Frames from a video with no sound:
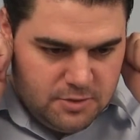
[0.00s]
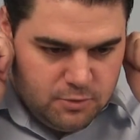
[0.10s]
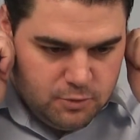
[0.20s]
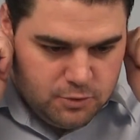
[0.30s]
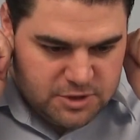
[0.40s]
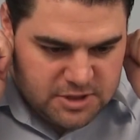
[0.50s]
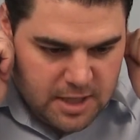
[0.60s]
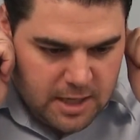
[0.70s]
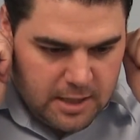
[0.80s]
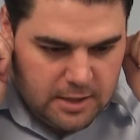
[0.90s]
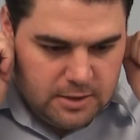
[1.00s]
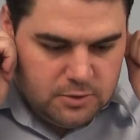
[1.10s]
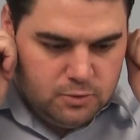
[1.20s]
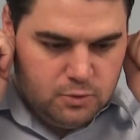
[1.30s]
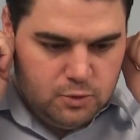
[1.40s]

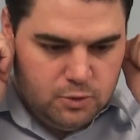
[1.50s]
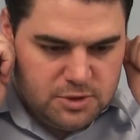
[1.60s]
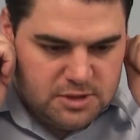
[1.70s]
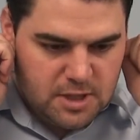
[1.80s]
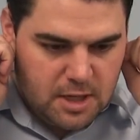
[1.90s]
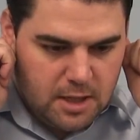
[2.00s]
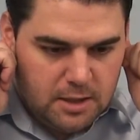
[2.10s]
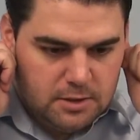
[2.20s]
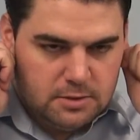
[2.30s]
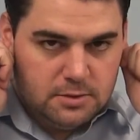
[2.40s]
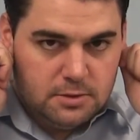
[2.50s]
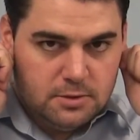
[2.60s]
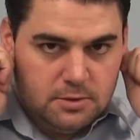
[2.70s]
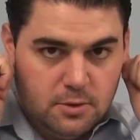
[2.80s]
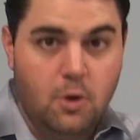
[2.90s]
woosah, woosah.
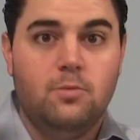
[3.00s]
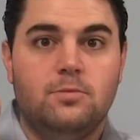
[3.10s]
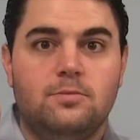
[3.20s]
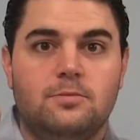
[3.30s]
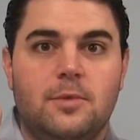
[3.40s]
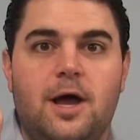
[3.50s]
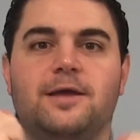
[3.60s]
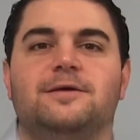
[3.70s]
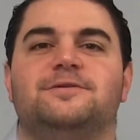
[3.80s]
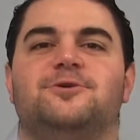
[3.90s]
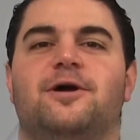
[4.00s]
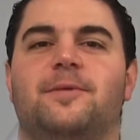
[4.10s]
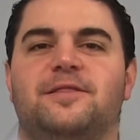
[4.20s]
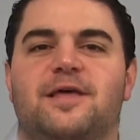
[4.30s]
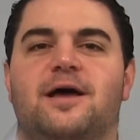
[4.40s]
Oh. Hi, sorry
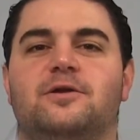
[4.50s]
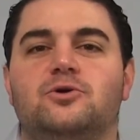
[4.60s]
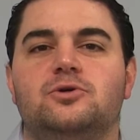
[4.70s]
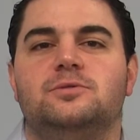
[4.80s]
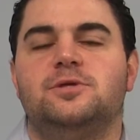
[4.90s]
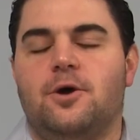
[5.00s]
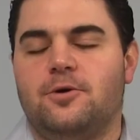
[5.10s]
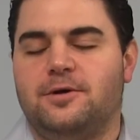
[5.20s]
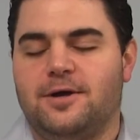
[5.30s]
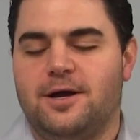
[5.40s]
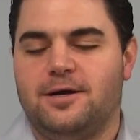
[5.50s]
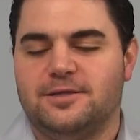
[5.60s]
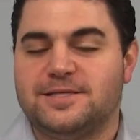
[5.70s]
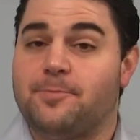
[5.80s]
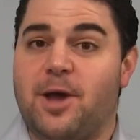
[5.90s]
about that. So
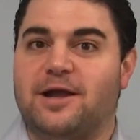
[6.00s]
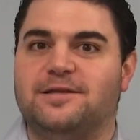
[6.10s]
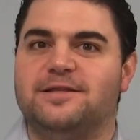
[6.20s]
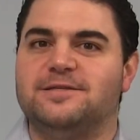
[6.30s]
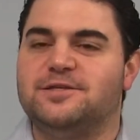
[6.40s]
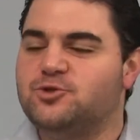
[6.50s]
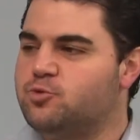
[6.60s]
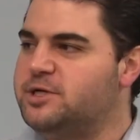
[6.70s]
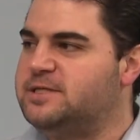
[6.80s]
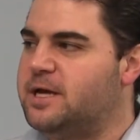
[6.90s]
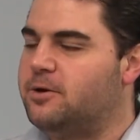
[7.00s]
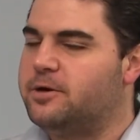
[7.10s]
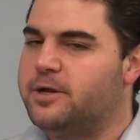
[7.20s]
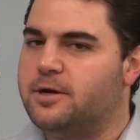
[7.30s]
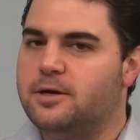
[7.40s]
let's get back to this. This
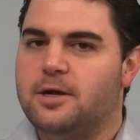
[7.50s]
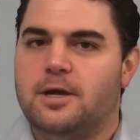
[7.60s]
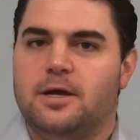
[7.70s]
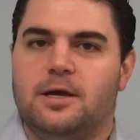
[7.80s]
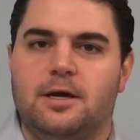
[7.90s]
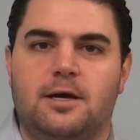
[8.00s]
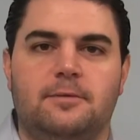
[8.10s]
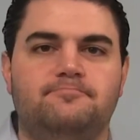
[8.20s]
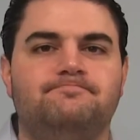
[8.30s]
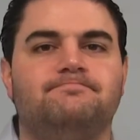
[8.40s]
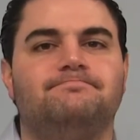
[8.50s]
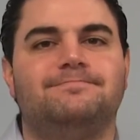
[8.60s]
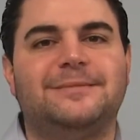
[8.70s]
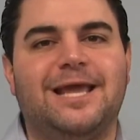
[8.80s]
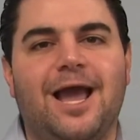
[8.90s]
retailer here,
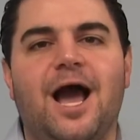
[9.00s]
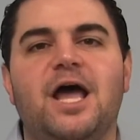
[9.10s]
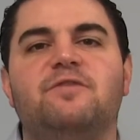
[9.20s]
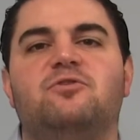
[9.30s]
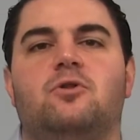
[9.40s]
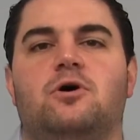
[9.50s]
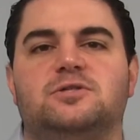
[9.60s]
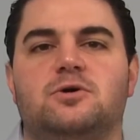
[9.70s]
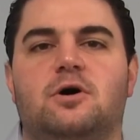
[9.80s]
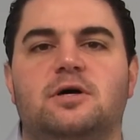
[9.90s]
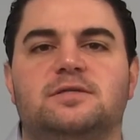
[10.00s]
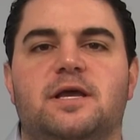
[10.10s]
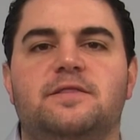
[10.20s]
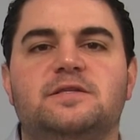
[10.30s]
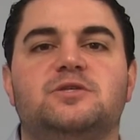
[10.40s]
kind of a lost cause.
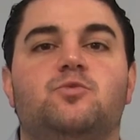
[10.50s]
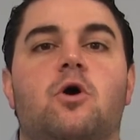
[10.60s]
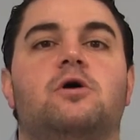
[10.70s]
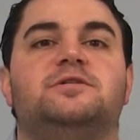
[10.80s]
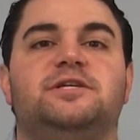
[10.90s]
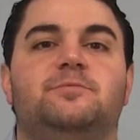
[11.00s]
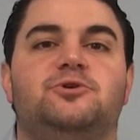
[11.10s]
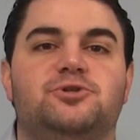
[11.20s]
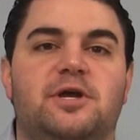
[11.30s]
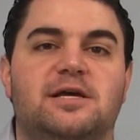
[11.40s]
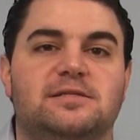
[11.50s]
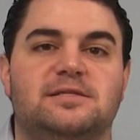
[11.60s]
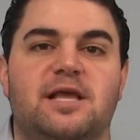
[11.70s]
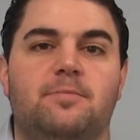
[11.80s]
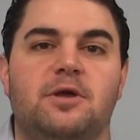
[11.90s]
And this is where our team usually has to
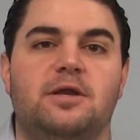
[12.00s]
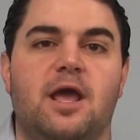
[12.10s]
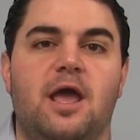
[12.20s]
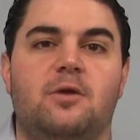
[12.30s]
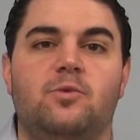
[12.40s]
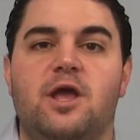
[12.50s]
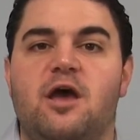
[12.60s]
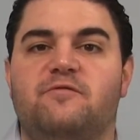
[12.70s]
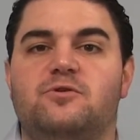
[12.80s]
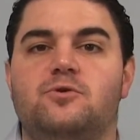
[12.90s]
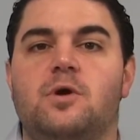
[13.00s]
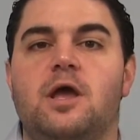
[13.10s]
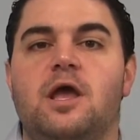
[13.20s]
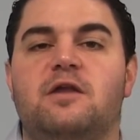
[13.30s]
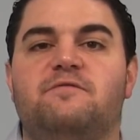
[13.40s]
step in, and we have to
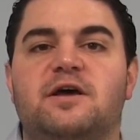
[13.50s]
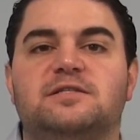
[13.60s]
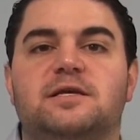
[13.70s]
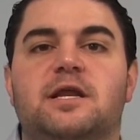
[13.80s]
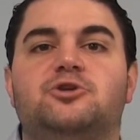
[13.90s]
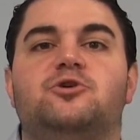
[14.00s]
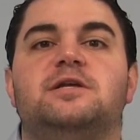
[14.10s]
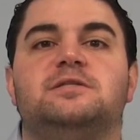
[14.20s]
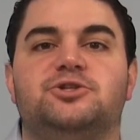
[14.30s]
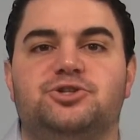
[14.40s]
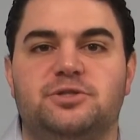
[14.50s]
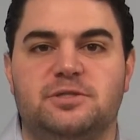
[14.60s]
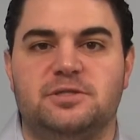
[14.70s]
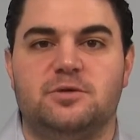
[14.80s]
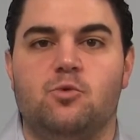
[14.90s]
invest in a transition
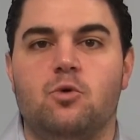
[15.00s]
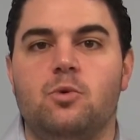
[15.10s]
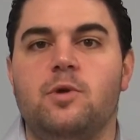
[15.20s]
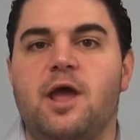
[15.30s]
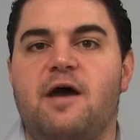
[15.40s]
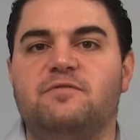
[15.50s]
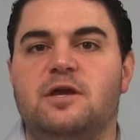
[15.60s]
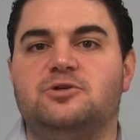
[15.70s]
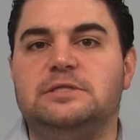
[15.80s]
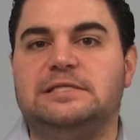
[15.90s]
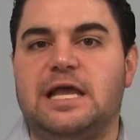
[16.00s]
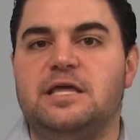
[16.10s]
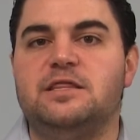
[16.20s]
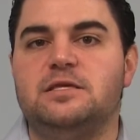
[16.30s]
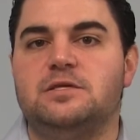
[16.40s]
system where we have to actually
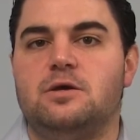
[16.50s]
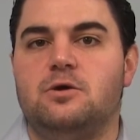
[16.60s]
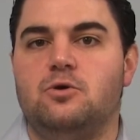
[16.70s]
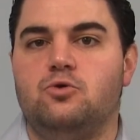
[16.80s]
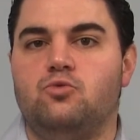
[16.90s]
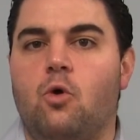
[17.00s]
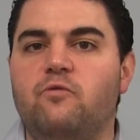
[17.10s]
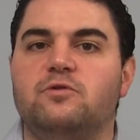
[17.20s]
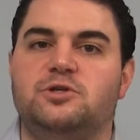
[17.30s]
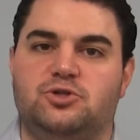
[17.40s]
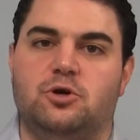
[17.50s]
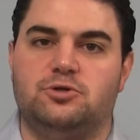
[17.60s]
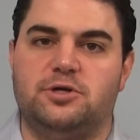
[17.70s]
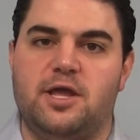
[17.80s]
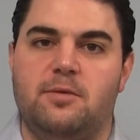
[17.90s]
take this overly
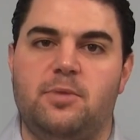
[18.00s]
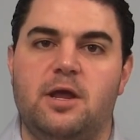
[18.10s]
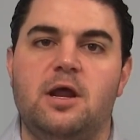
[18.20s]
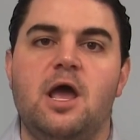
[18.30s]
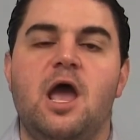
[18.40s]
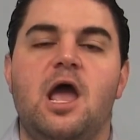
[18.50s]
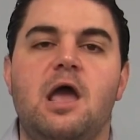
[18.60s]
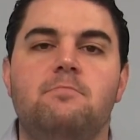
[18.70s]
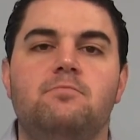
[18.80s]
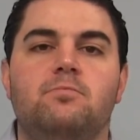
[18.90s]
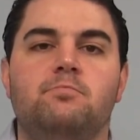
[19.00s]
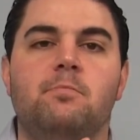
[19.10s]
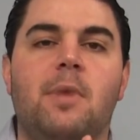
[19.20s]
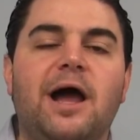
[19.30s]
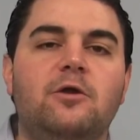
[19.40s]
structured campaign and
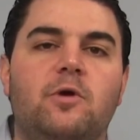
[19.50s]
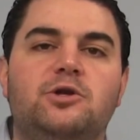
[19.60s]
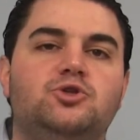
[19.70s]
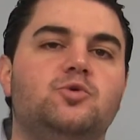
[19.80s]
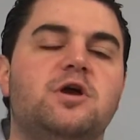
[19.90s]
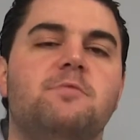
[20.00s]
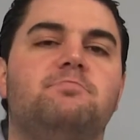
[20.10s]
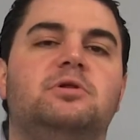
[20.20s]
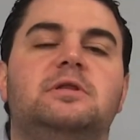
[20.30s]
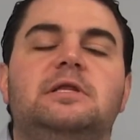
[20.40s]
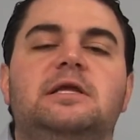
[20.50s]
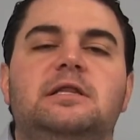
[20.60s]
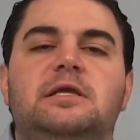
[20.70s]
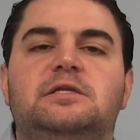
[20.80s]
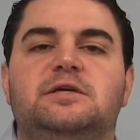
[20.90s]
migrate it to a
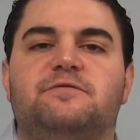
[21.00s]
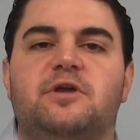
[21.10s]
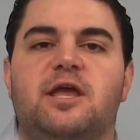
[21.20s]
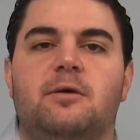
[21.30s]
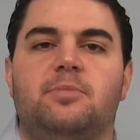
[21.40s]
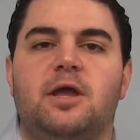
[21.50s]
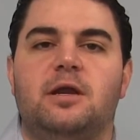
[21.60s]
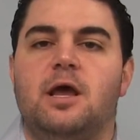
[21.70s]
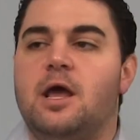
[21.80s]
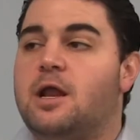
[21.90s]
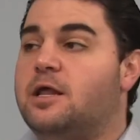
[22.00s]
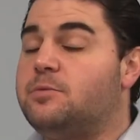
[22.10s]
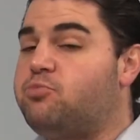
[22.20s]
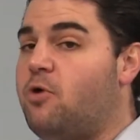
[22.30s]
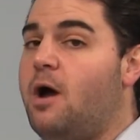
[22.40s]
completely different campaign. Now
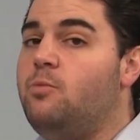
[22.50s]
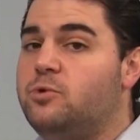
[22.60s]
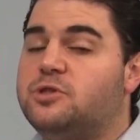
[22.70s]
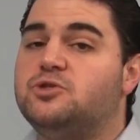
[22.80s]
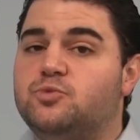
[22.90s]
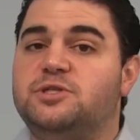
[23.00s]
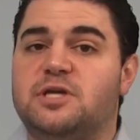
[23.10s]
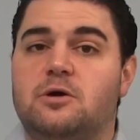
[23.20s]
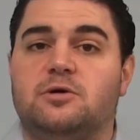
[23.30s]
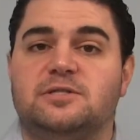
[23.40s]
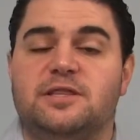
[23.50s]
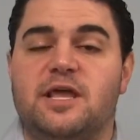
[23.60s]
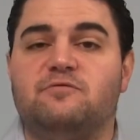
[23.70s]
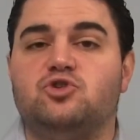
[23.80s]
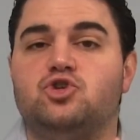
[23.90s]
the problem with this retailer is that
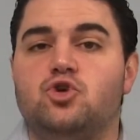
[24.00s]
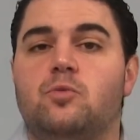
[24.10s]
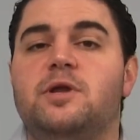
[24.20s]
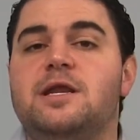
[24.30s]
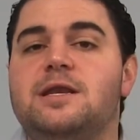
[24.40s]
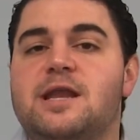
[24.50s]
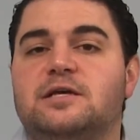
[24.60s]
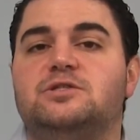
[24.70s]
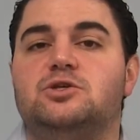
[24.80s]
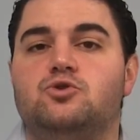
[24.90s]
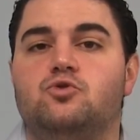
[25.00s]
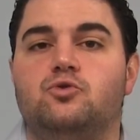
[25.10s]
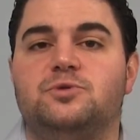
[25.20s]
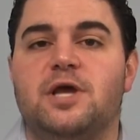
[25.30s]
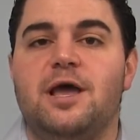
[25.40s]
they have so many nested
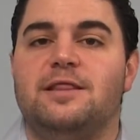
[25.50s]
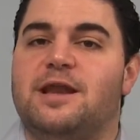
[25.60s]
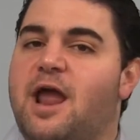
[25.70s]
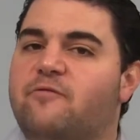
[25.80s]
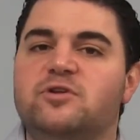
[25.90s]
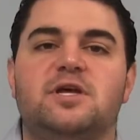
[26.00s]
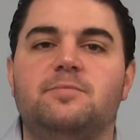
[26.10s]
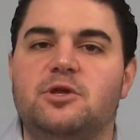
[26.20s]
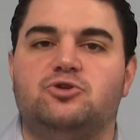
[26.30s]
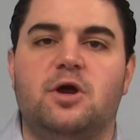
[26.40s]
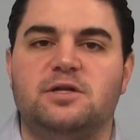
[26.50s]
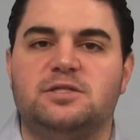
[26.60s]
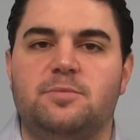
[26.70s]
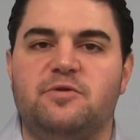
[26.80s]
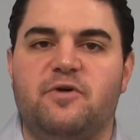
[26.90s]
groups that every time they try to
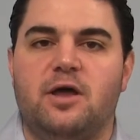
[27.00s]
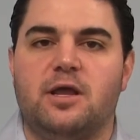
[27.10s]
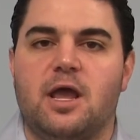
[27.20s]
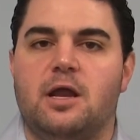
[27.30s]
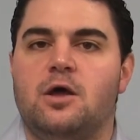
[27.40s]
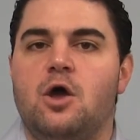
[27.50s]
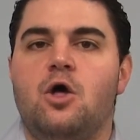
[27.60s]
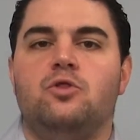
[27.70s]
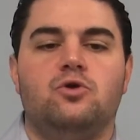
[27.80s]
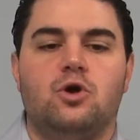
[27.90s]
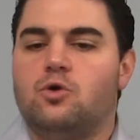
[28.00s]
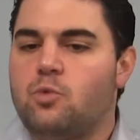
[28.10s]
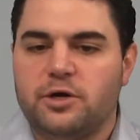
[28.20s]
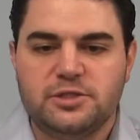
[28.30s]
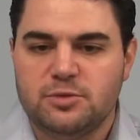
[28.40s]
subdivide again, they're going to
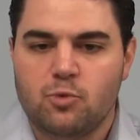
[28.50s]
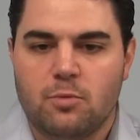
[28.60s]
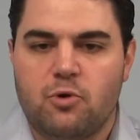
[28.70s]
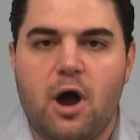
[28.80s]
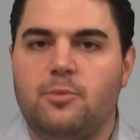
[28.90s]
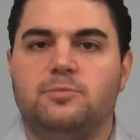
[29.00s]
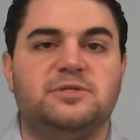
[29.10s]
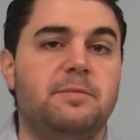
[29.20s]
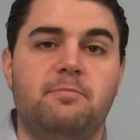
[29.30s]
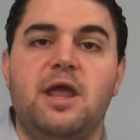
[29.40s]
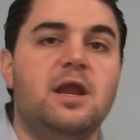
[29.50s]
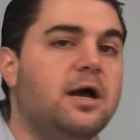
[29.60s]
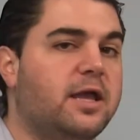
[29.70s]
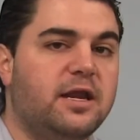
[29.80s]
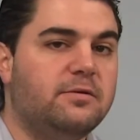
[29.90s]
run into more problems. They may
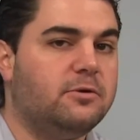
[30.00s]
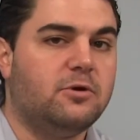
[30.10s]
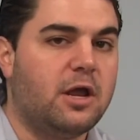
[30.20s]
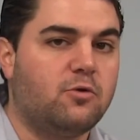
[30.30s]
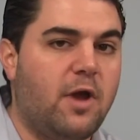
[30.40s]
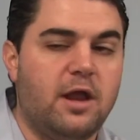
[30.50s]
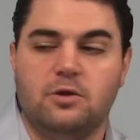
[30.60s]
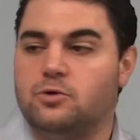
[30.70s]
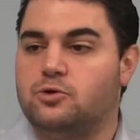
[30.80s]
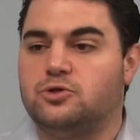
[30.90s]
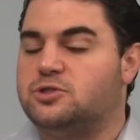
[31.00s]
not get granular.